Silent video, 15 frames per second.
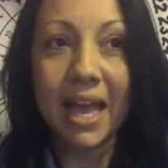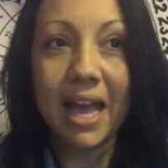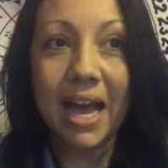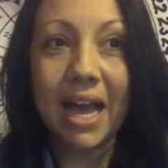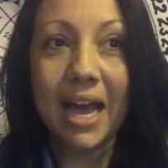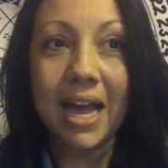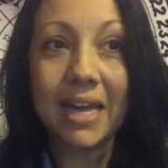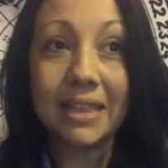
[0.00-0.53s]

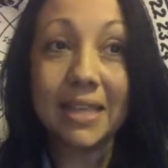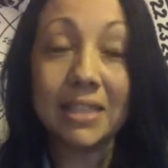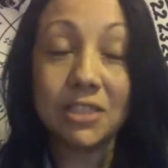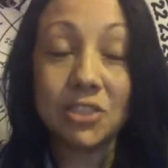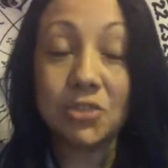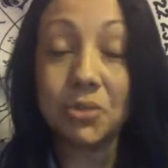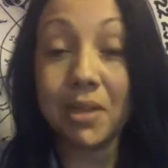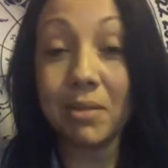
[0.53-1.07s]
I like to
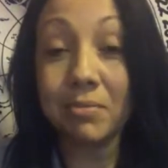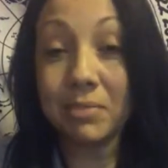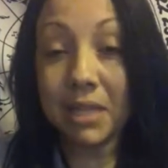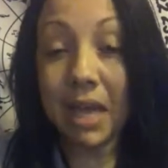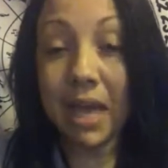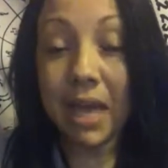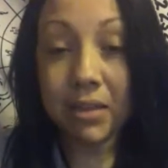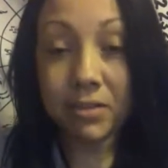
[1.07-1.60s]
do them
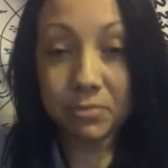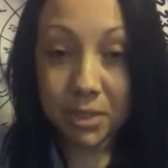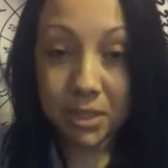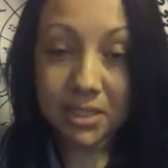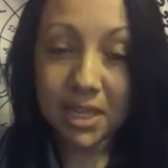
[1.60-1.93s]
live because